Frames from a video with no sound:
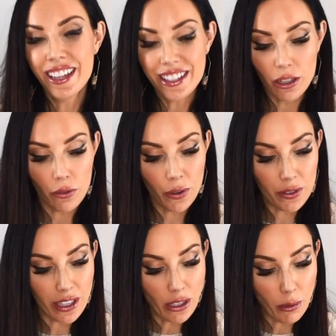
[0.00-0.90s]
So it feels
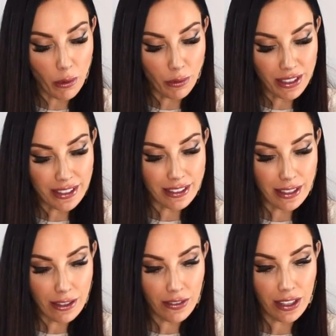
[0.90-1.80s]
like you are
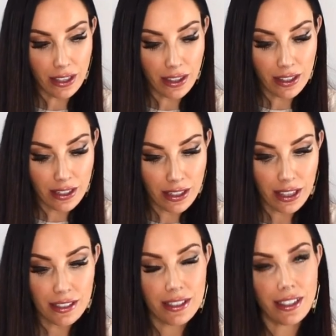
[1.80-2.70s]
receiving the
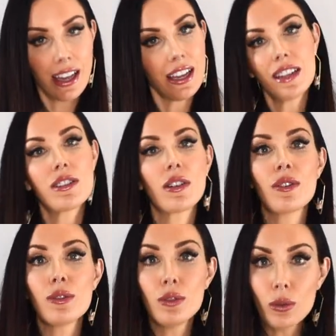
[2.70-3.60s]
next stage
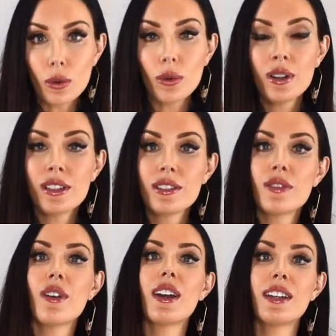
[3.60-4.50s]
of your
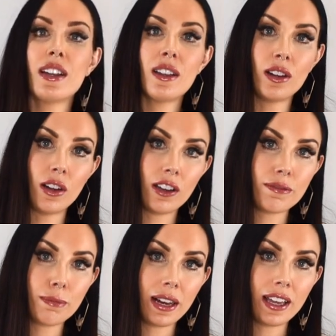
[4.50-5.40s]
divine life
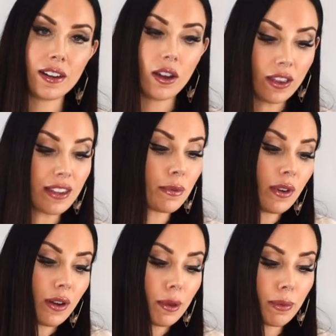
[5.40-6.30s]
plan. That's what
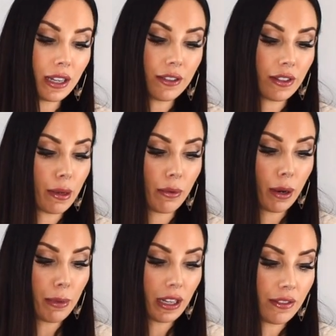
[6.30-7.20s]
I believe, Libra. I
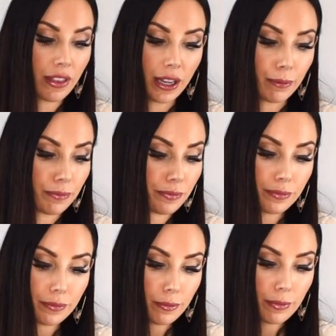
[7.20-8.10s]
believe that,
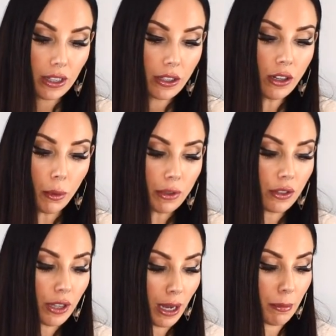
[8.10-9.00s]
you know, we
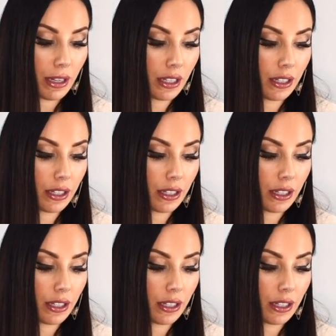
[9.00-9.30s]
do come in